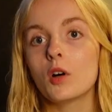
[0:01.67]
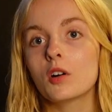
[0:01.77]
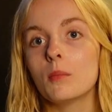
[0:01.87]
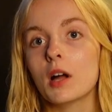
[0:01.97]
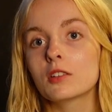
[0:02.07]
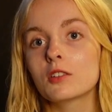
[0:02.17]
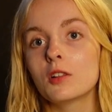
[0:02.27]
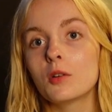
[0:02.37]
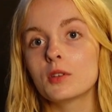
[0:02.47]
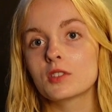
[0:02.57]
Welcome back to
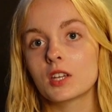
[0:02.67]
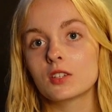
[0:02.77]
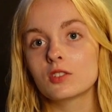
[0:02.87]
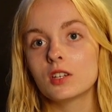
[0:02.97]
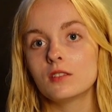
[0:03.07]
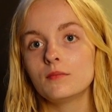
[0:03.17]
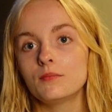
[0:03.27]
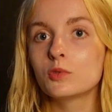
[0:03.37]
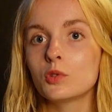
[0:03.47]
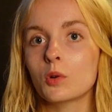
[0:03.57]
Chloe's kitchen.
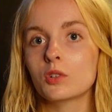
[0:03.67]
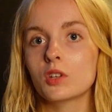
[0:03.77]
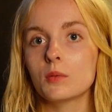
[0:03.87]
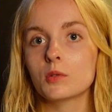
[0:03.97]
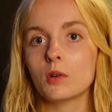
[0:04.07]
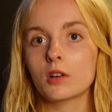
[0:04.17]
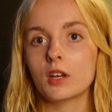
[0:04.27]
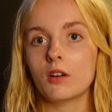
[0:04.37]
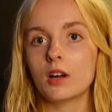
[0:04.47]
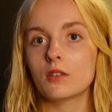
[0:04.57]
George keeps
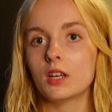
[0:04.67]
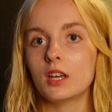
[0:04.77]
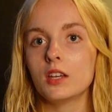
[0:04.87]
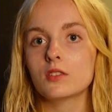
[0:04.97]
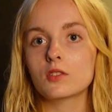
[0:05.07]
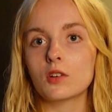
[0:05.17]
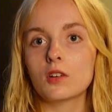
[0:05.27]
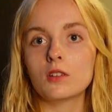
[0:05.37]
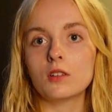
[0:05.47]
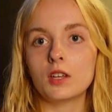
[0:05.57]
walking around. It is
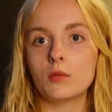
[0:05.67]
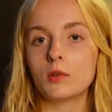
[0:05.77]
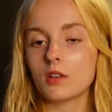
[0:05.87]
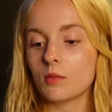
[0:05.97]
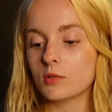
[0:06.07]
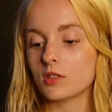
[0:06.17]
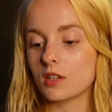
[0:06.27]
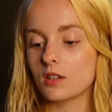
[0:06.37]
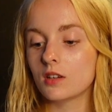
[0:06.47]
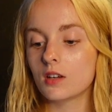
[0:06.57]
currently, what time is it?